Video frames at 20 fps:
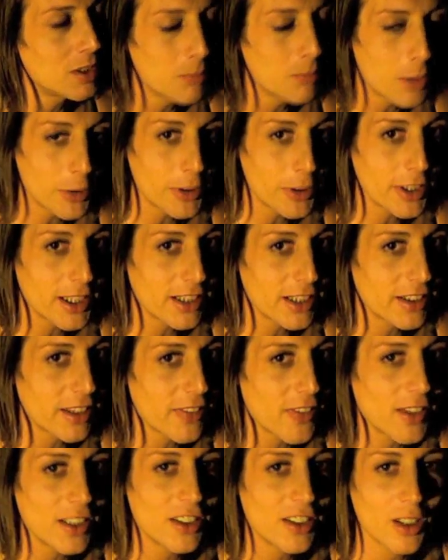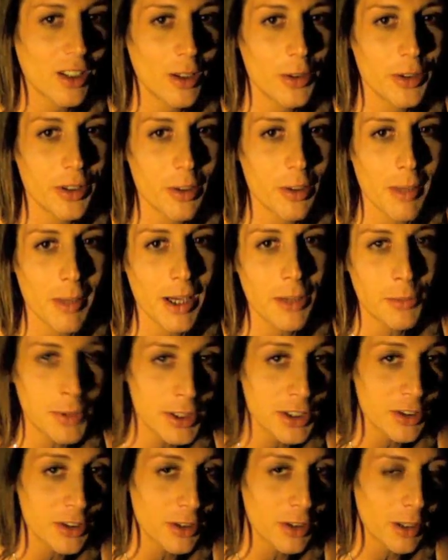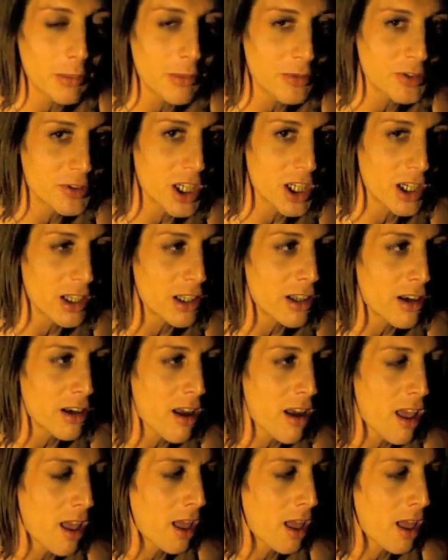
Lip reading: Mostly because I think it's closer to my original name of John,